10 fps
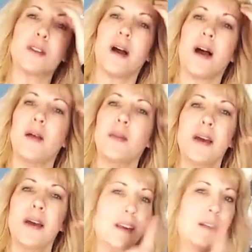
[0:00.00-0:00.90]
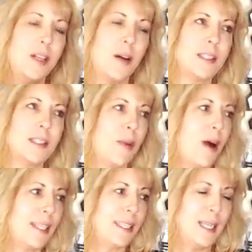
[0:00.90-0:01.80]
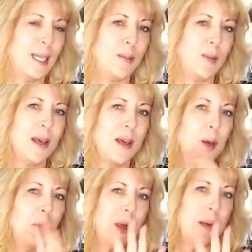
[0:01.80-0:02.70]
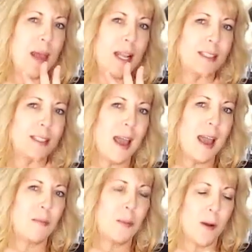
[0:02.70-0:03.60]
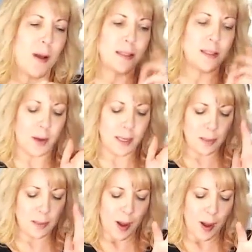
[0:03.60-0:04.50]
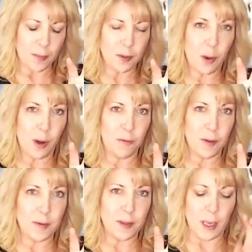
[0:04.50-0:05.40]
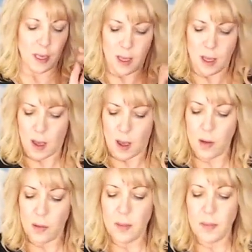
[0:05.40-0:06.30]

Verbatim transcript: time, even though I spotted them. But they made it to the half price, so I did pop $12.50 only